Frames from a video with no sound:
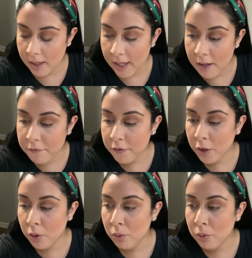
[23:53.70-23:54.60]
if
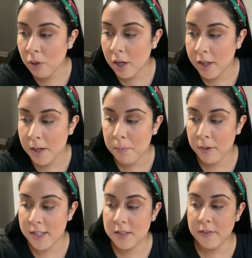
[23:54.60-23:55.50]
you are gonna
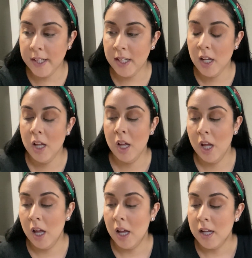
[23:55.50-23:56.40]
breastfeed,
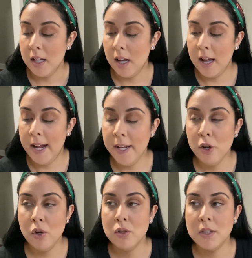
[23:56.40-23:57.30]
I
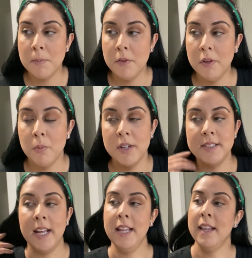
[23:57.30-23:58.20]
know some of you were
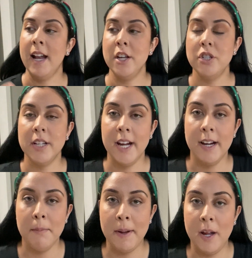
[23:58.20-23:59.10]
saying that I should
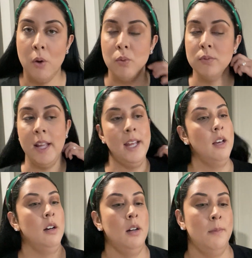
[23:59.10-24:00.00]
carry my own like
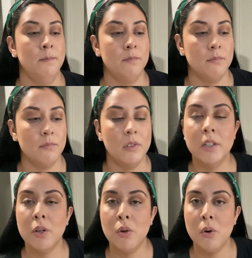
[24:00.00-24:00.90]

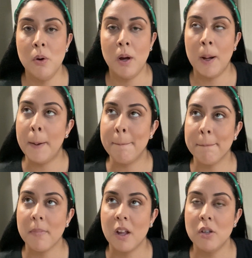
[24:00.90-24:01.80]
little
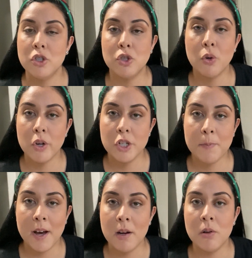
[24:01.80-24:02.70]
storage
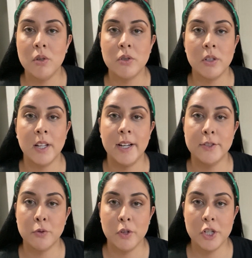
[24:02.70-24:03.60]
bottles or like
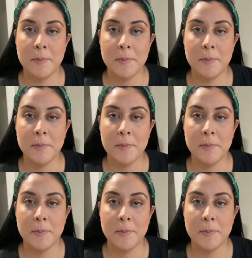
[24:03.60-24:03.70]
storage